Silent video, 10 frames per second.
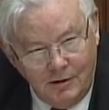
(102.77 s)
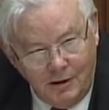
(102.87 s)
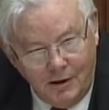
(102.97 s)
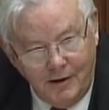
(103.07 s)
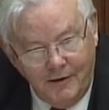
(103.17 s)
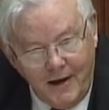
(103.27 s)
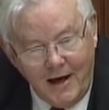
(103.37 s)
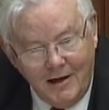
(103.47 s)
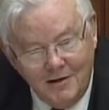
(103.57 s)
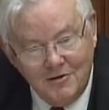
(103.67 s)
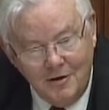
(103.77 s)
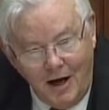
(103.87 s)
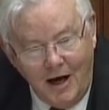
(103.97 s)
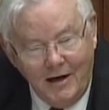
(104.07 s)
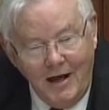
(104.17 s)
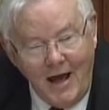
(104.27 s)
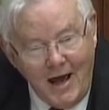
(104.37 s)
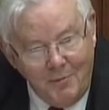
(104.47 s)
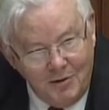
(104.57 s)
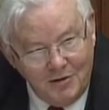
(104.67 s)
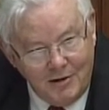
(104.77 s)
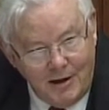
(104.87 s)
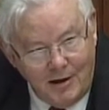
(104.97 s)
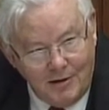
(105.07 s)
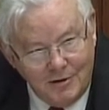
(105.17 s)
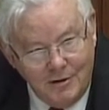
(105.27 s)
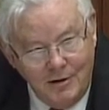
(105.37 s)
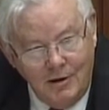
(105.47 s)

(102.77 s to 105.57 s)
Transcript: That is not happenstance.